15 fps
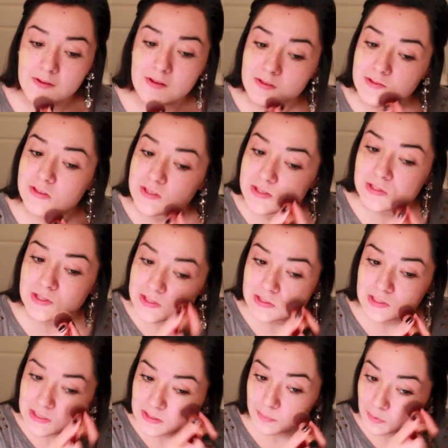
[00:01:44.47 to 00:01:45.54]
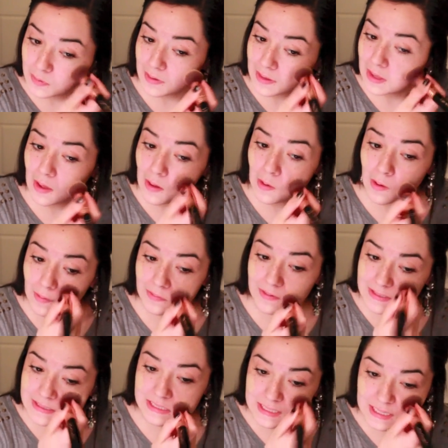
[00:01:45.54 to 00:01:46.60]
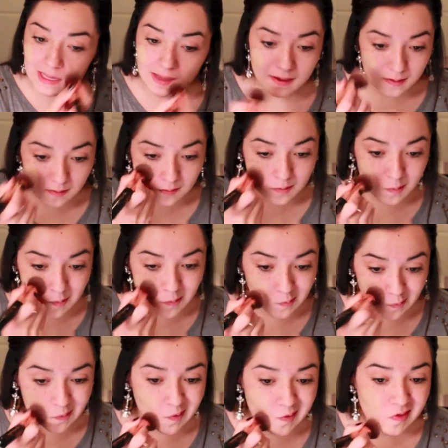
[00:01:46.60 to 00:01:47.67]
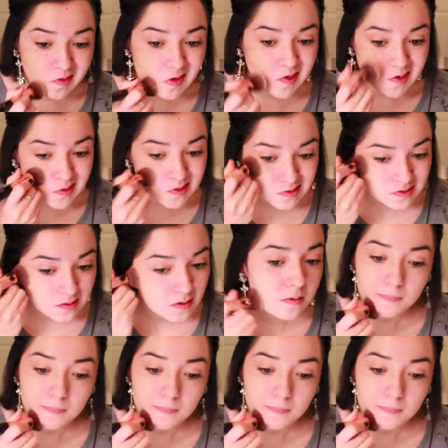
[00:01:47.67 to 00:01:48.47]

and stippling it on the skin like this.